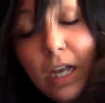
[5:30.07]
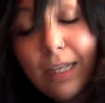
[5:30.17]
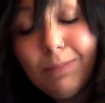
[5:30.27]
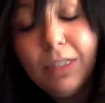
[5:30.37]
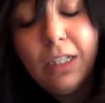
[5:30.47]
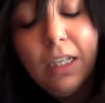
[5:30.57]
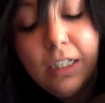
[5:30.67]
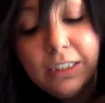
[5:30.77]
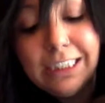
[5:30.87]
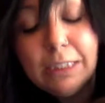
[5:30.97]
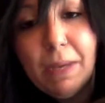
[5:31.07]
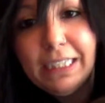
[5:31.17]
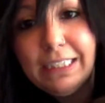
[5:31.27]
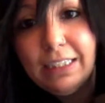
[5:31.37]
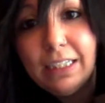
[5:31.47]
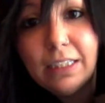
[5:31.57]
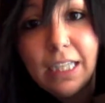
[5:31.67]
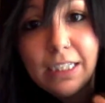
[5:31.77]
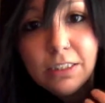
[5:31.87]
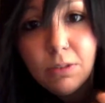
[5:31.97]
I'm suspecting that
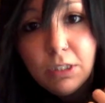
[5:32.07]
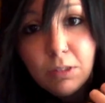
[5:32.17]
that's going